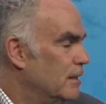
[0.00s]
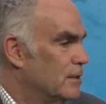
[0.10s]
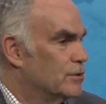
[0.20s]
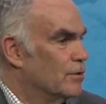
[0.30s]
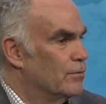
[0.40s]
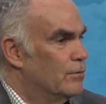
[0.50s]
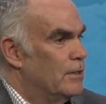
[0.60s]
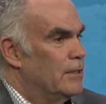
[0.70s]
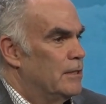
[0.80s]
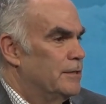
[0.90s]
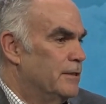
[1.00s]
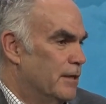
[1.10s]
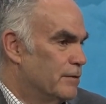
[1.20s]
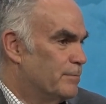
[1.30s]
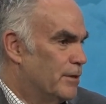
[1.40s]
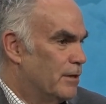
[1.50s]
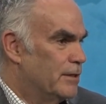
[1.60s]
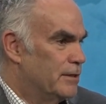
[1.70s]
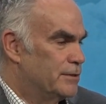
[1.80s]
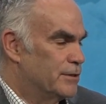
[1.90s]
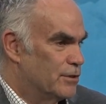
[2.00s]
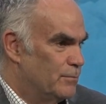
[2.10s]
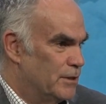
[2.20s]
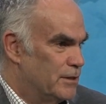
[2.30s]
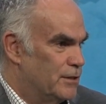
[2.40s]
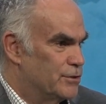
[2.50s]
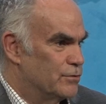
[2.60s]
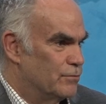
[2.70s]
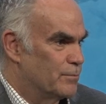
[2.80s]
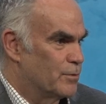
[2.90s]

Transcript: So the other part is the communications with the